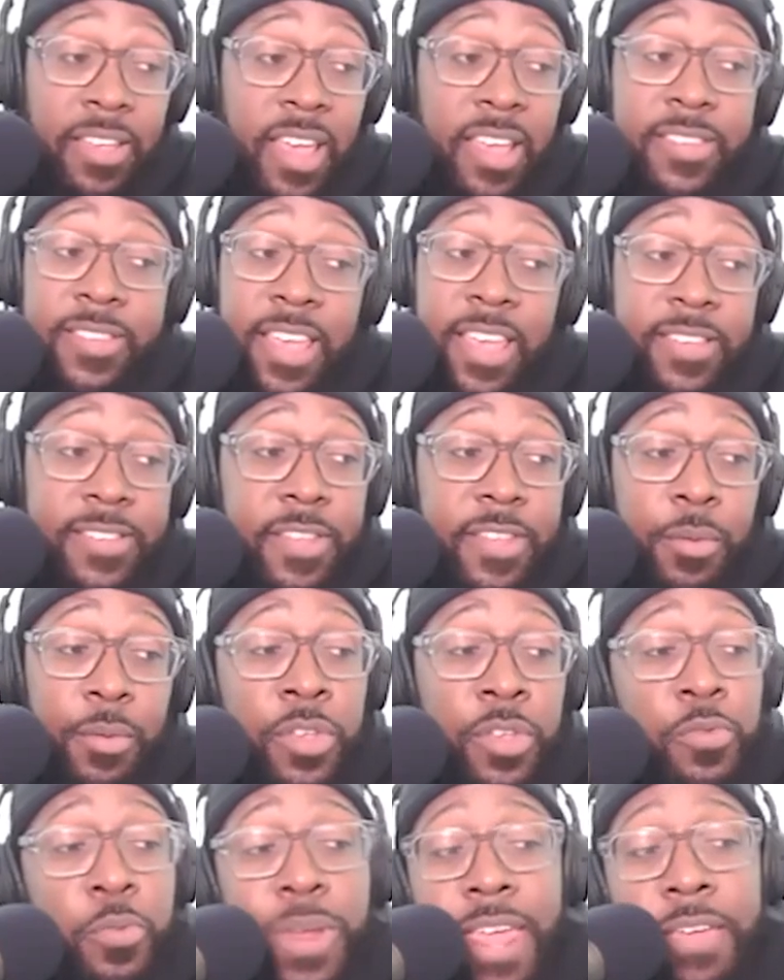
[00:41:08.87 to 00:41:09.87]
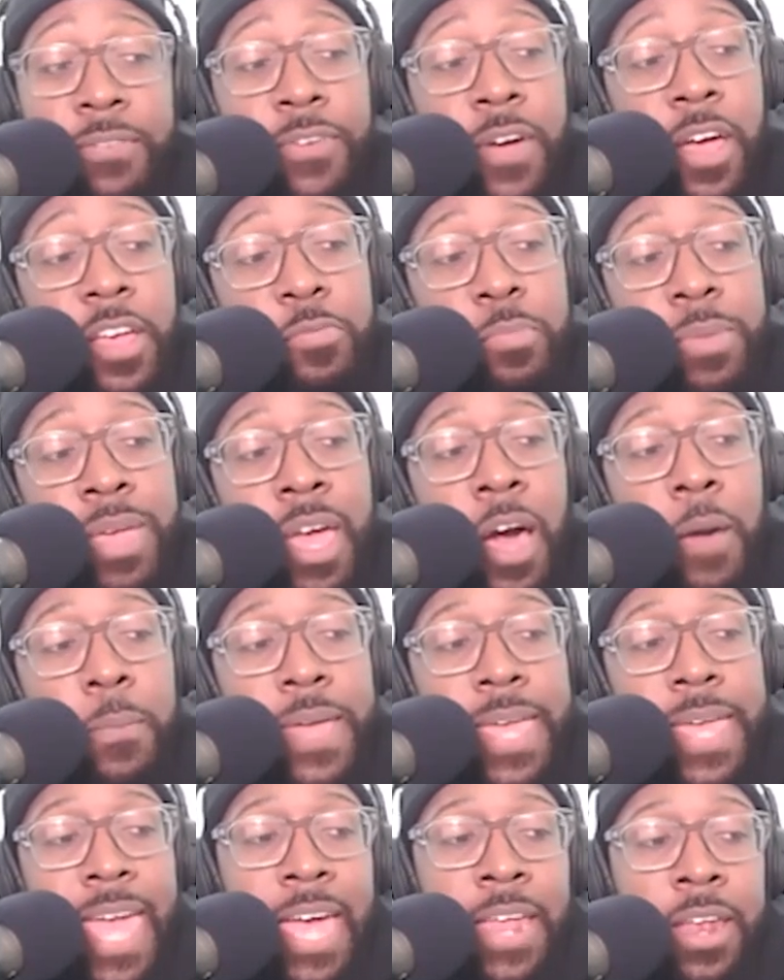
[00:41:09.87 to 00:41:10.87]
it's it's the it's when they first meet
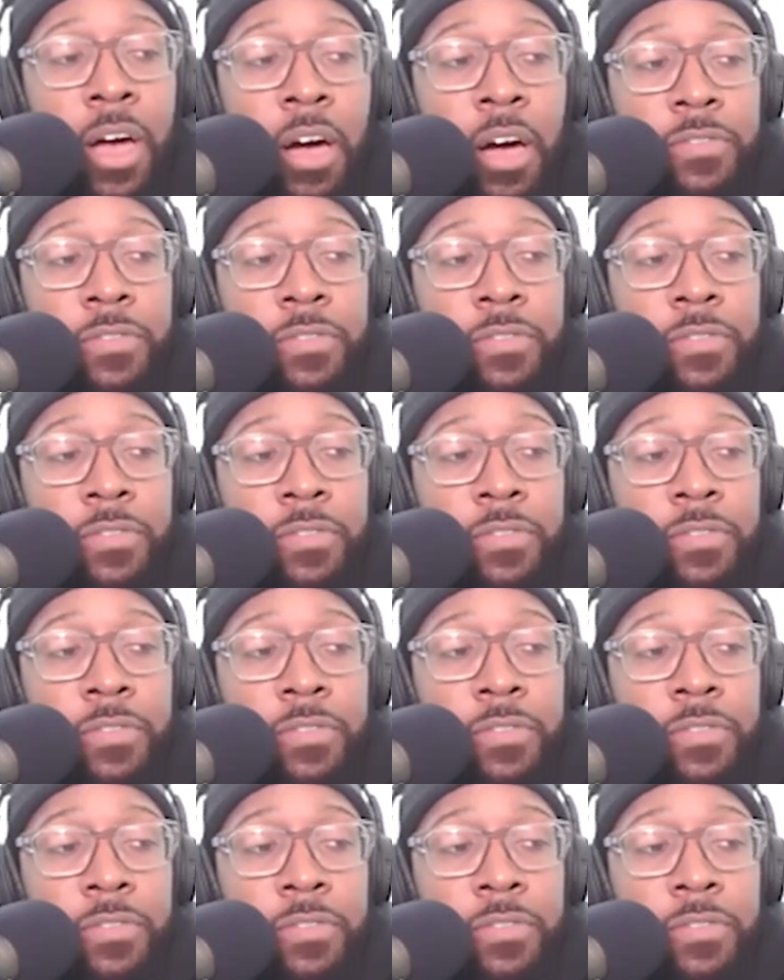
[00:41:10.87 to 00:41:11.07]
up again